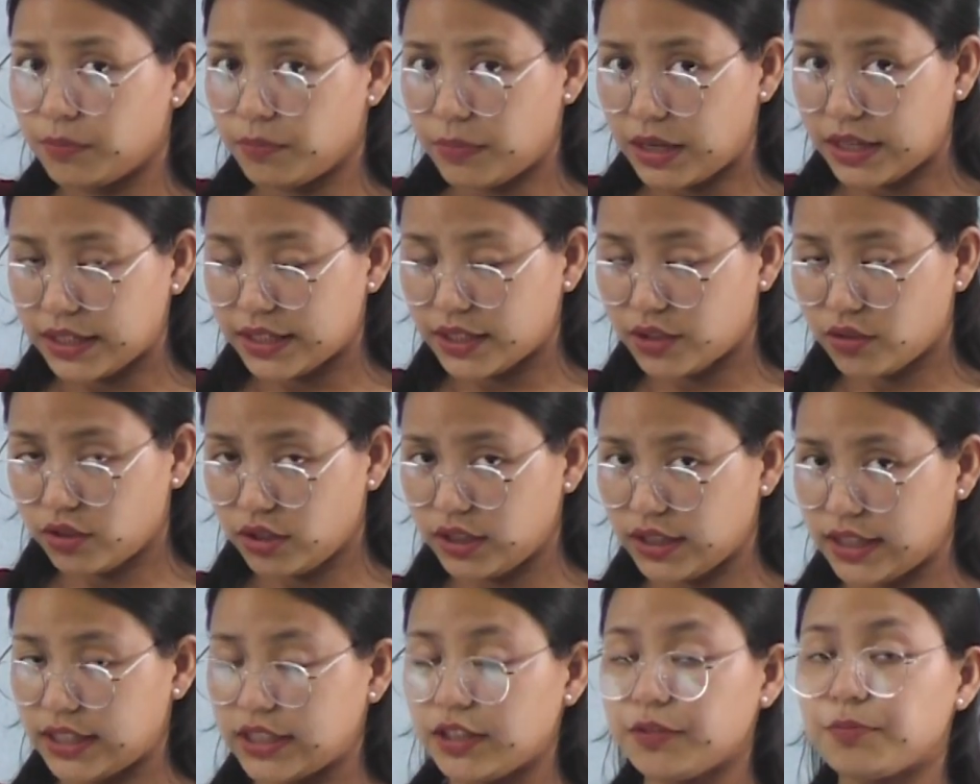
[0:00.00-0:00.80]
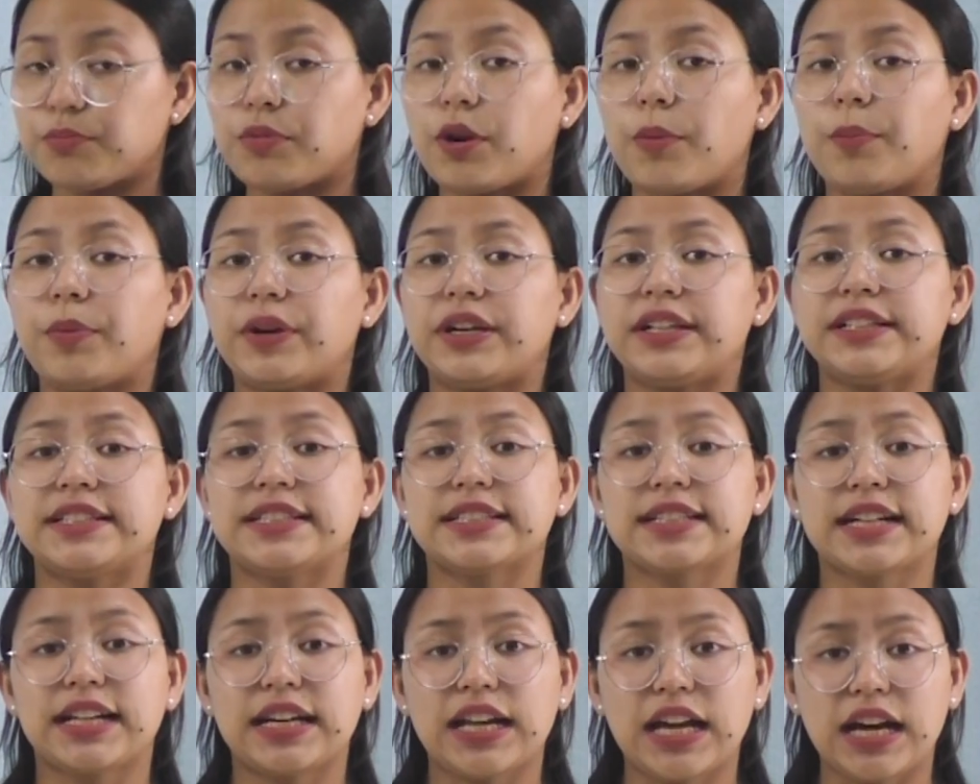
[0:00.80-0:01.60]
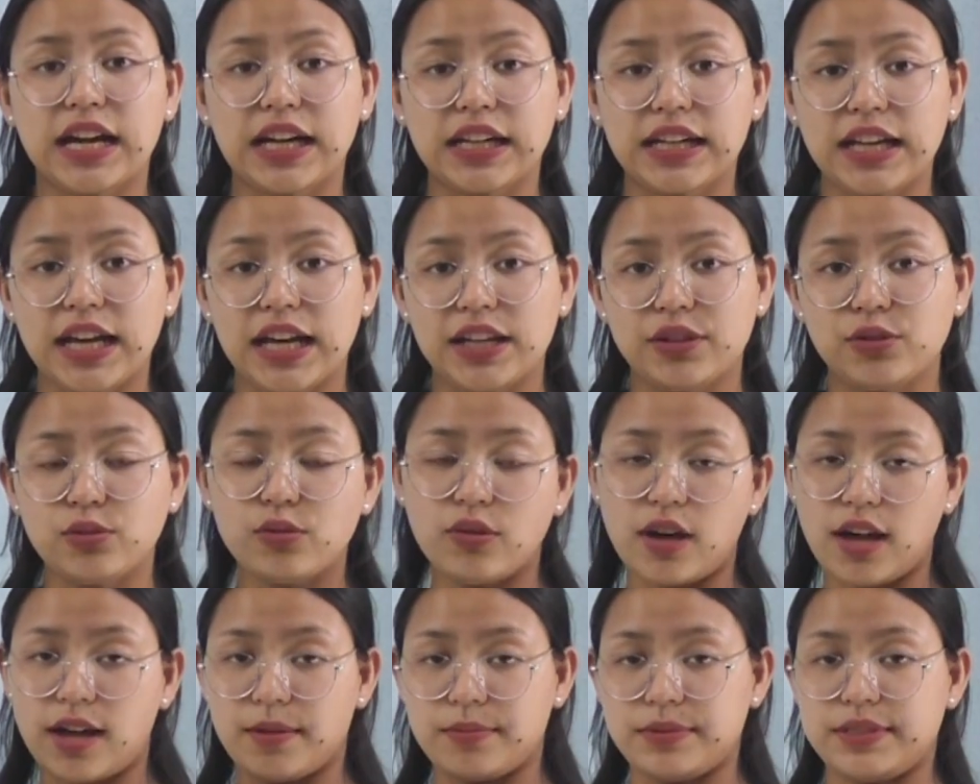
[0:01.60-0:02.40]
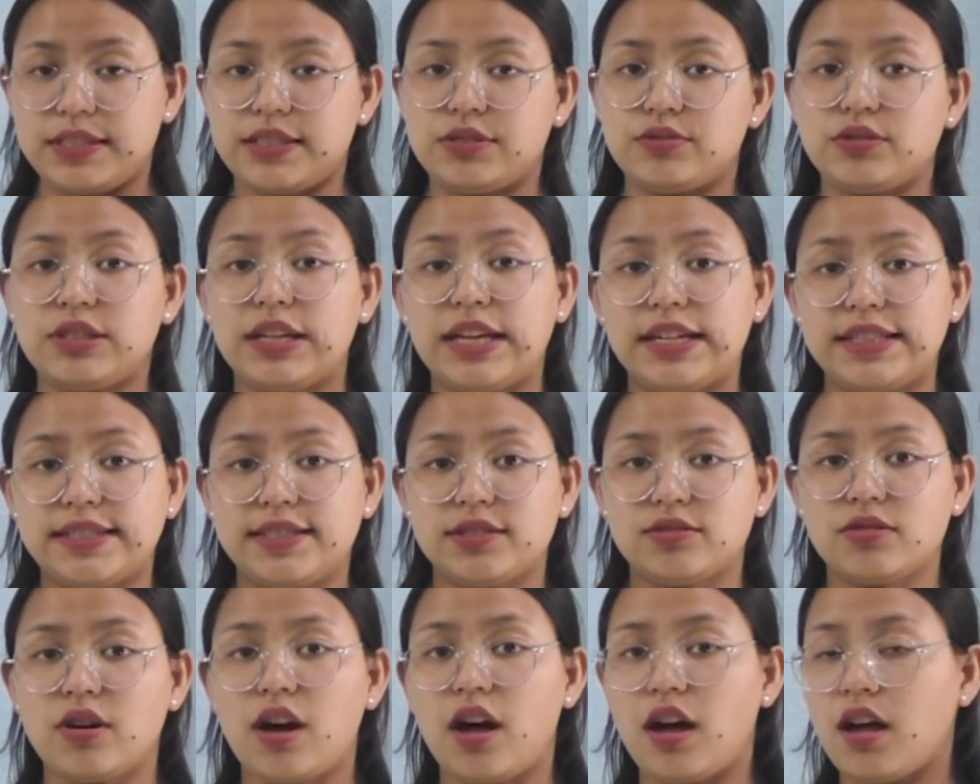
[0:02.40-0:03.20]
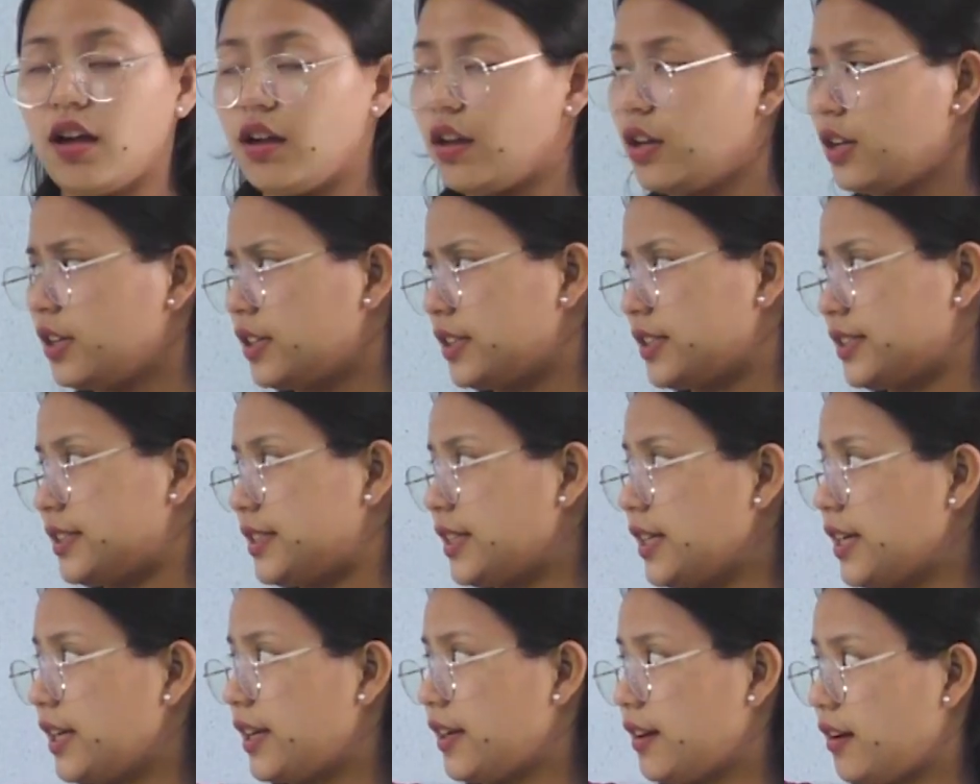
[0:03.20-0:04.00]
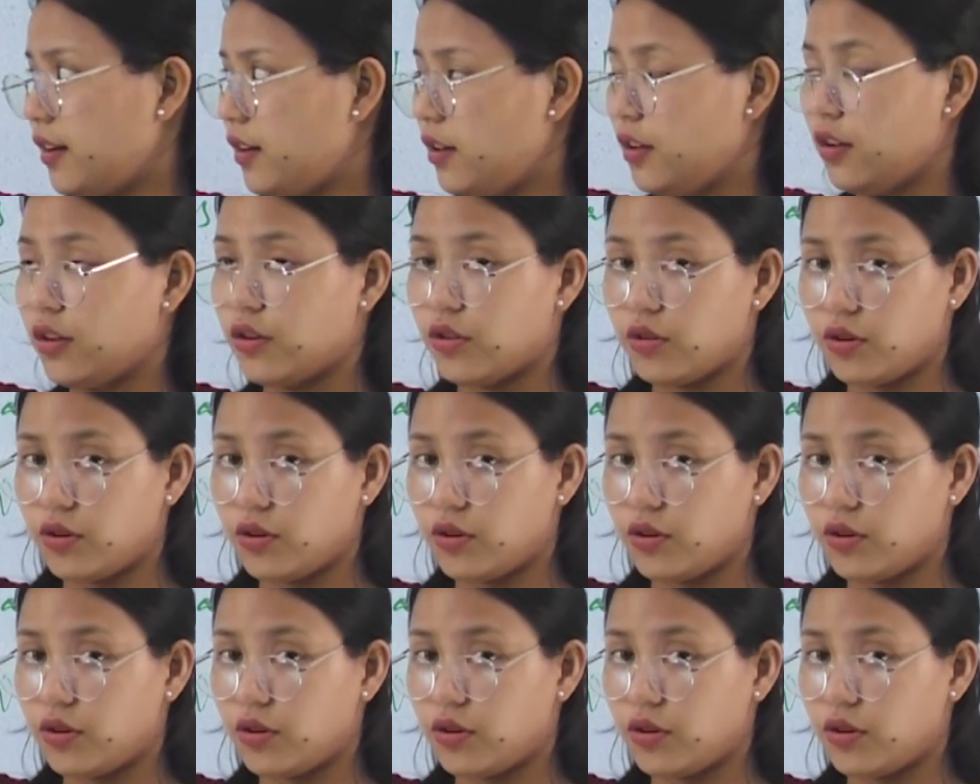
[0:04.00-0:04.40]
magi colligative properties no have see here